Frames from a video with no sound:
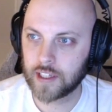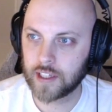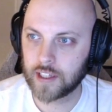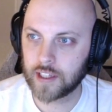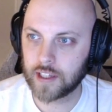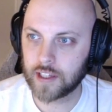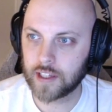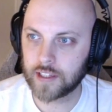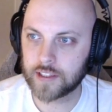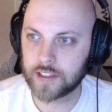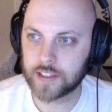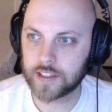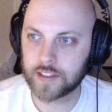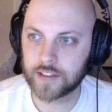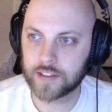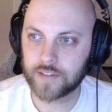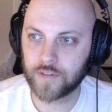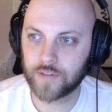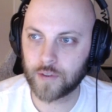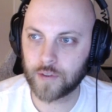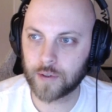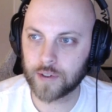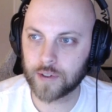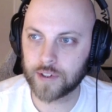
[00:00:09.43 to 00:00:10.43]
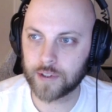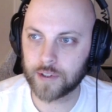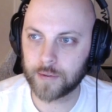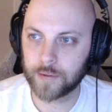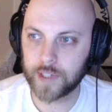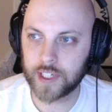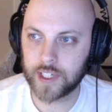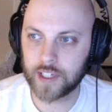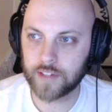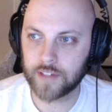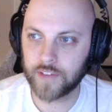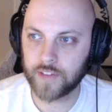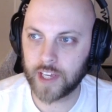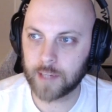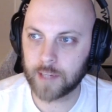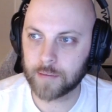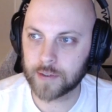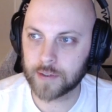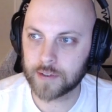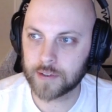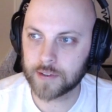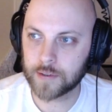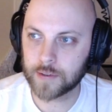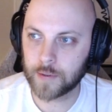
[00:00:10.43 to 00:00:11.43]
This is for the week of
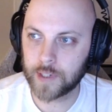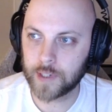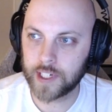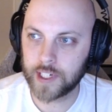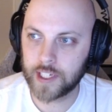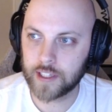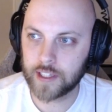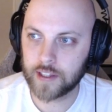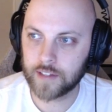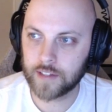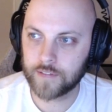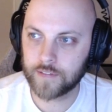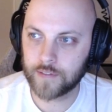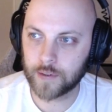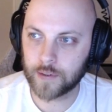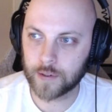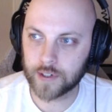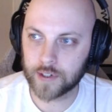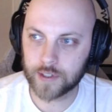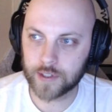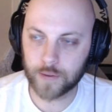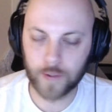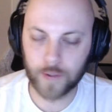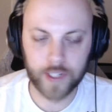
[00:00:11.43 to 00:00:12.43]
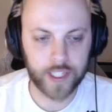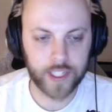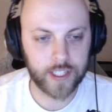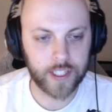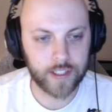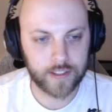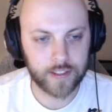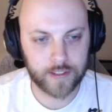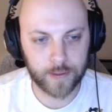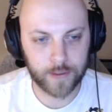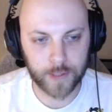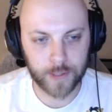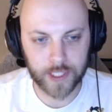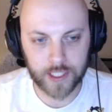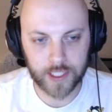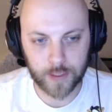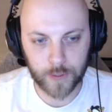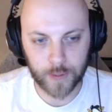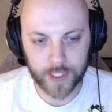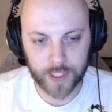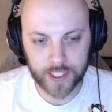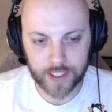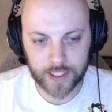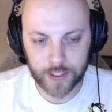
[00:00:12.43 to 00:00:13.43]
April 20th, 4/20,
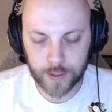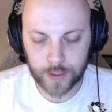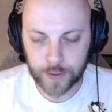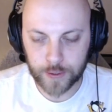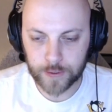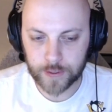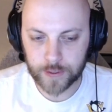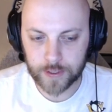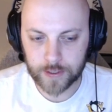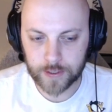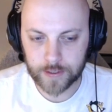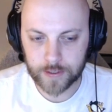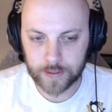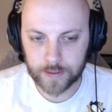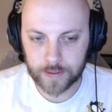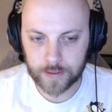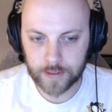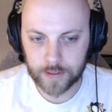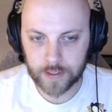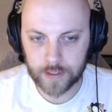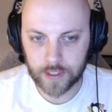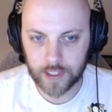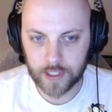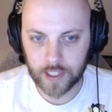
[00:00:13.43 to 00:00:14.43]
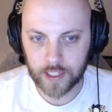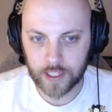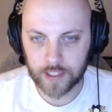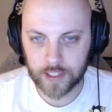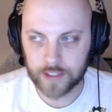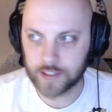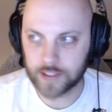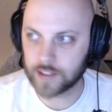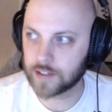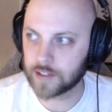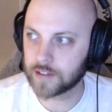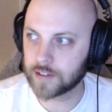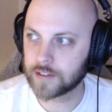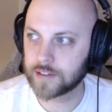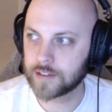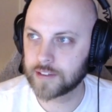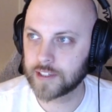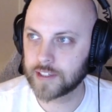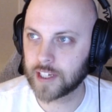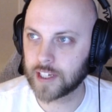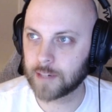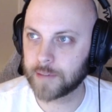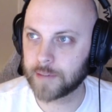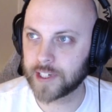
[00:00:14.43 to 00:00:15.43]
2022, so
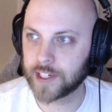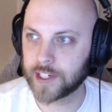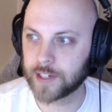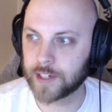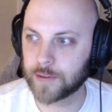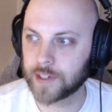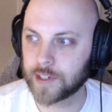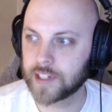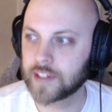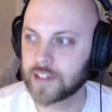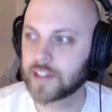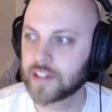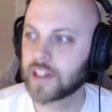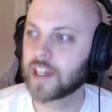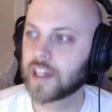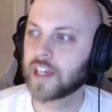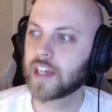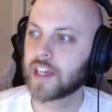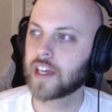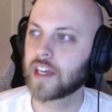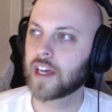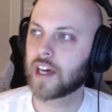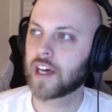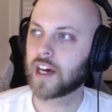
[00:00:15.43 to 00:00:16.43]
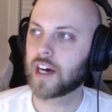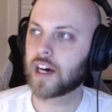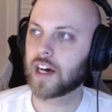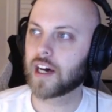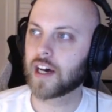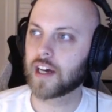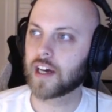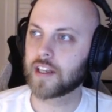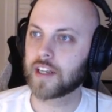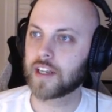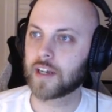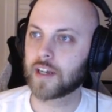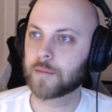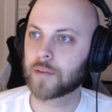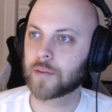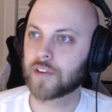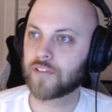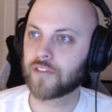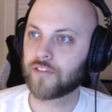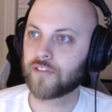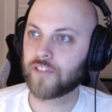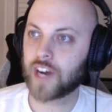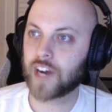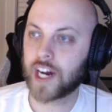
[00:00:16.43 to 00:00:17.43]
gonna be a good one. Number
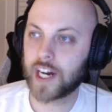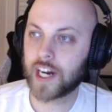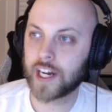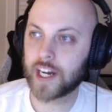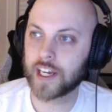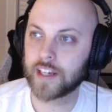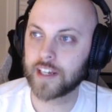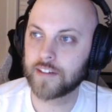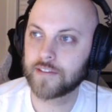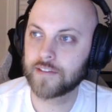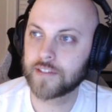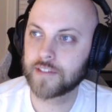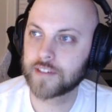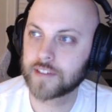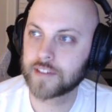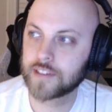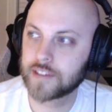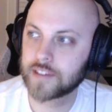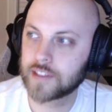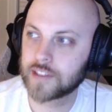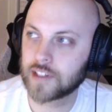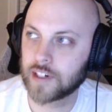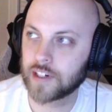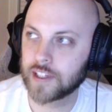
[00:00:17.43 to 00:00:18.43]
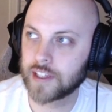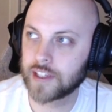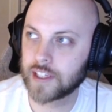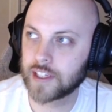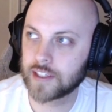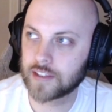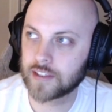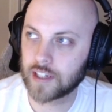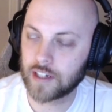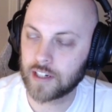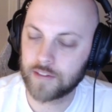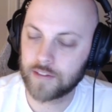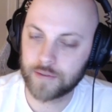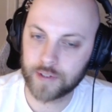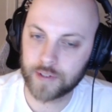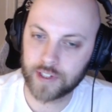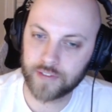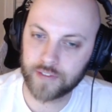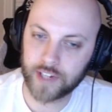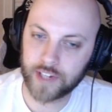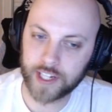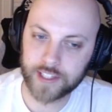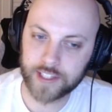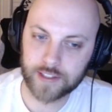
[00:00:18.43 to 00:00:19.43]
5, starting things off, we have
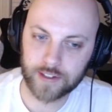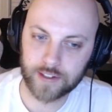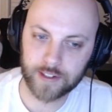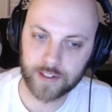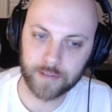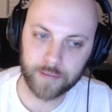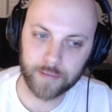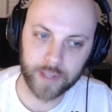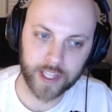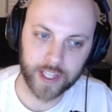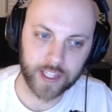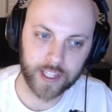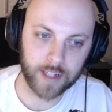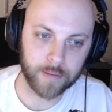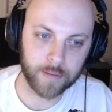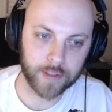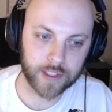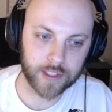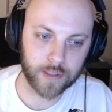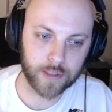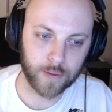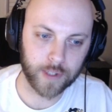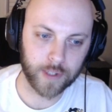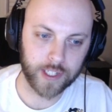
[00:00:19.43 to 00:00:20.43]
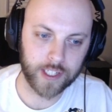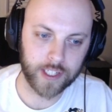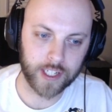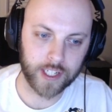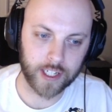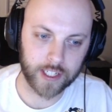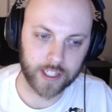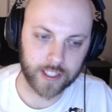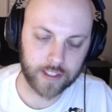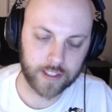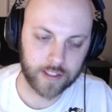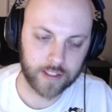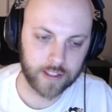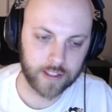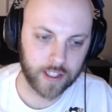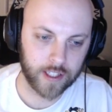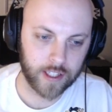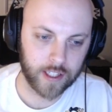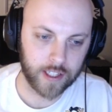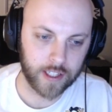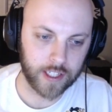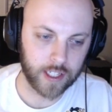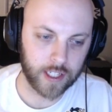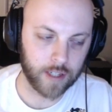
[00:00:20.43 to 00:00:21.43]
Ice Cream Man number 29.
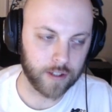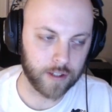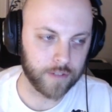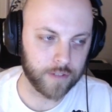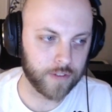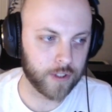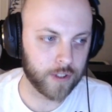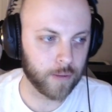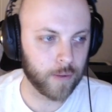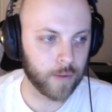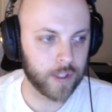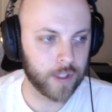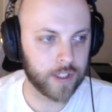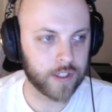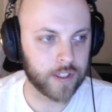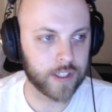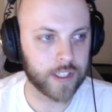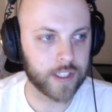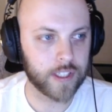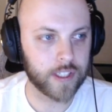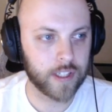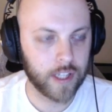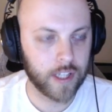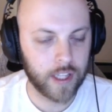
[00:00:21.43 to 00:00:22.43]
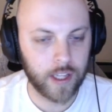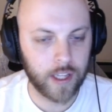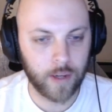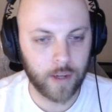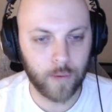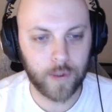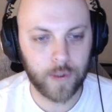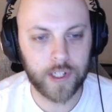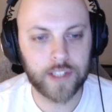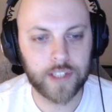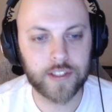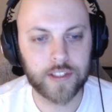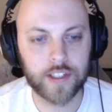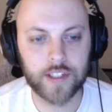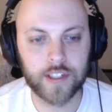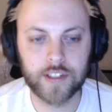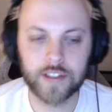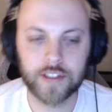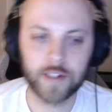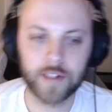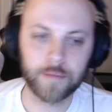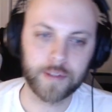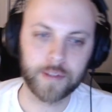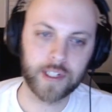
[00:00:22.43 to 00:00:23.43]
Now, if you're wondering, when is a good
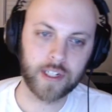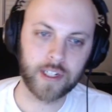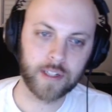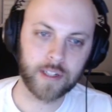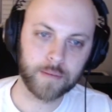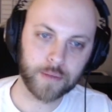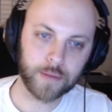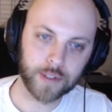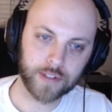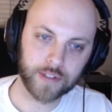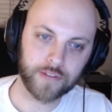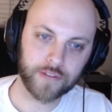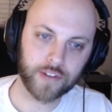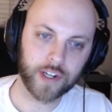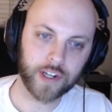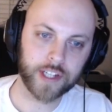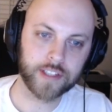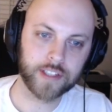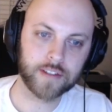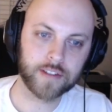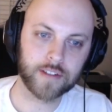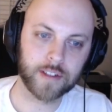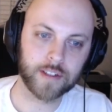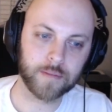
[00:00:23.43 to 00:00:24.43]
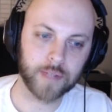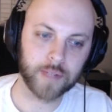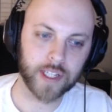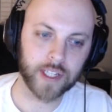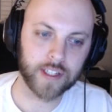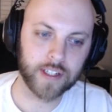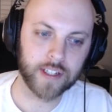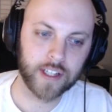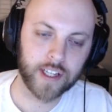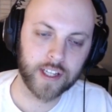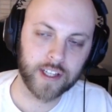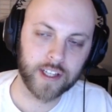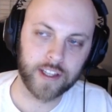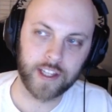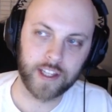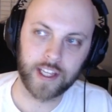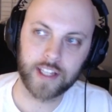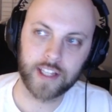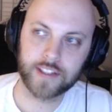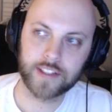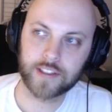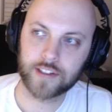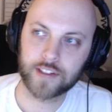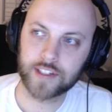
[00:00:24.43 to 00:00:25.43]
jumping on point for Ice Cream Man? The
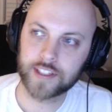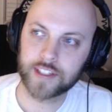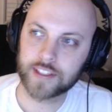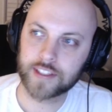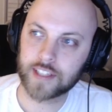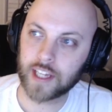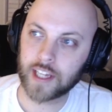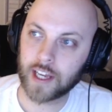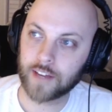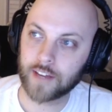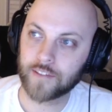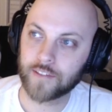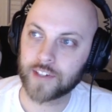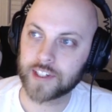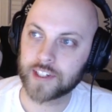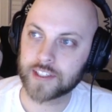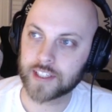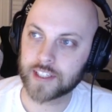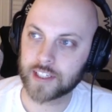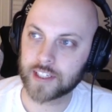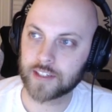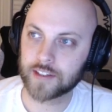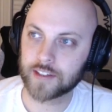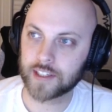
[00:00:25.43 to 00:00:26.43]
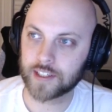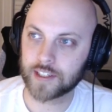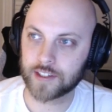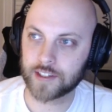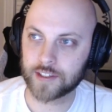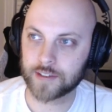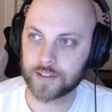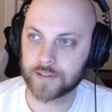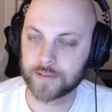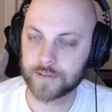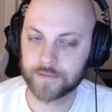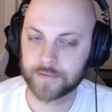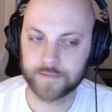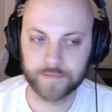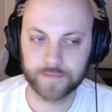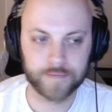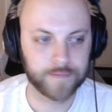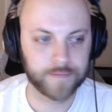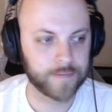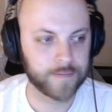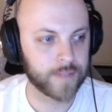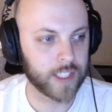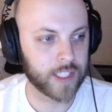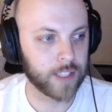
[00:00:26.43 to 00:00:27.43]
answer is every single issue.
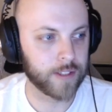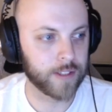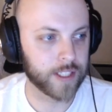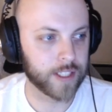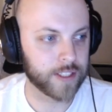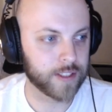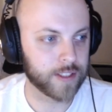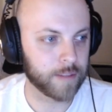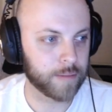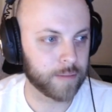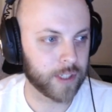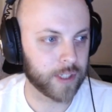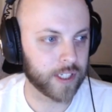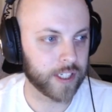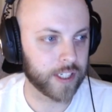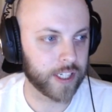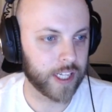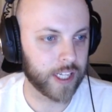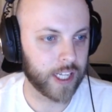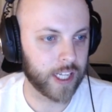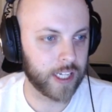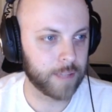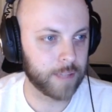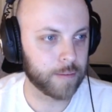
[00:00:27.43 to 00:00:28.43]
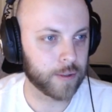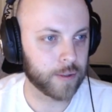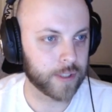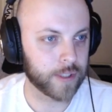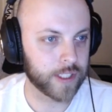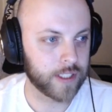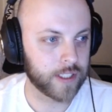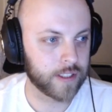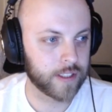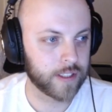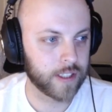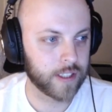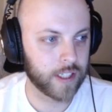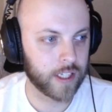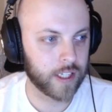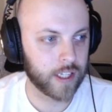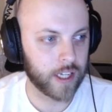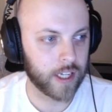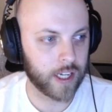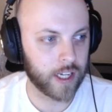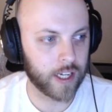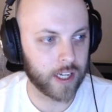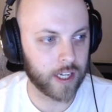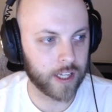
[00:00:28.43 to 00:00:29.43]
You can jump on at any point.
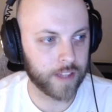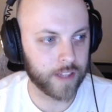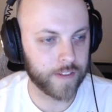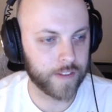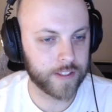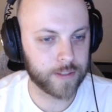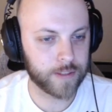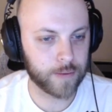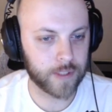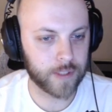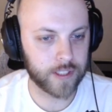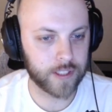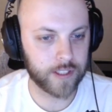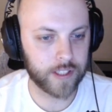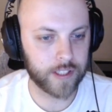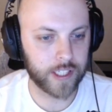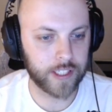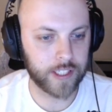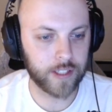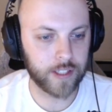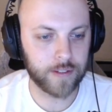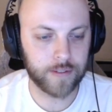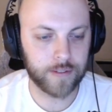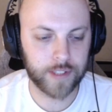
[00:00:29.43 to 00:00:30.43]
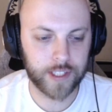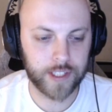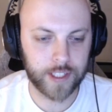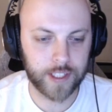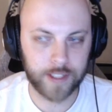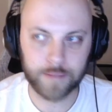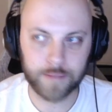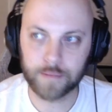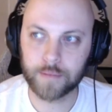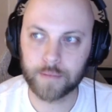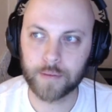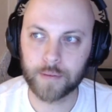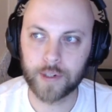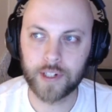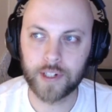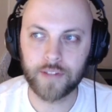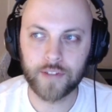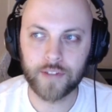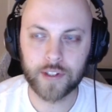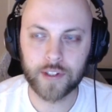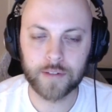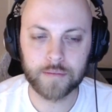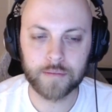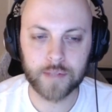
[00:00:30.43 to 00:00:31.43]
This one, they don't really
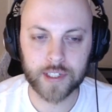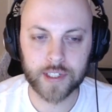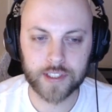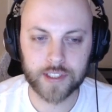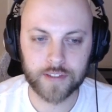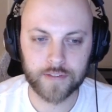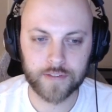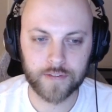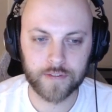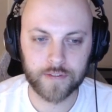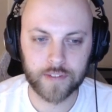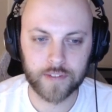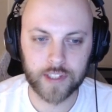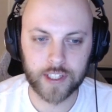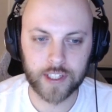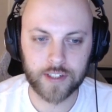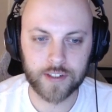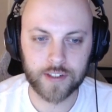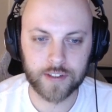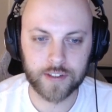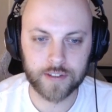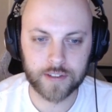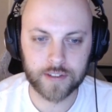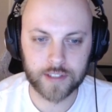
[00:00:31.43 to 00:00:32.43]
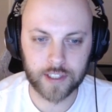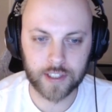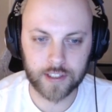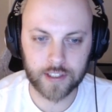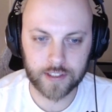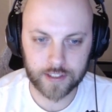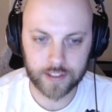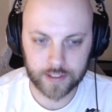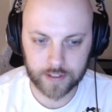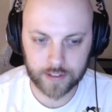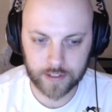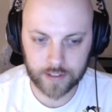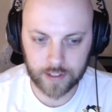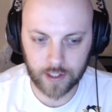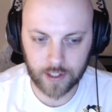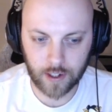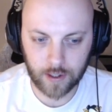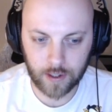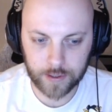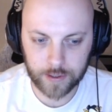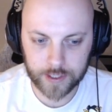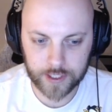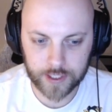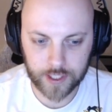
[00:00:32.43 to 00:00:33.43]
preview much of the issues. They're
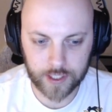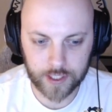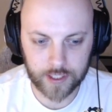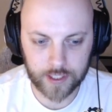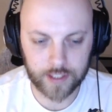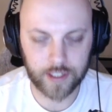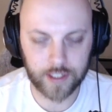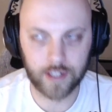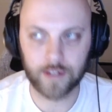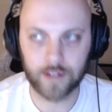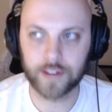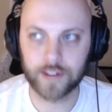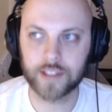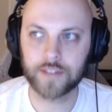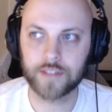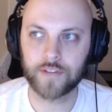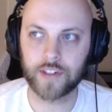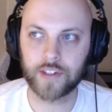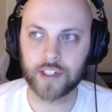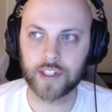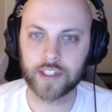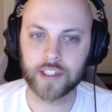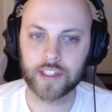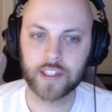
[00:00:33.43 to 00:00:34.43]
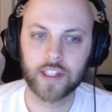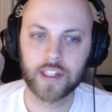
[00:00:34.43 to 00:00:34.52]
always good. They're always fun.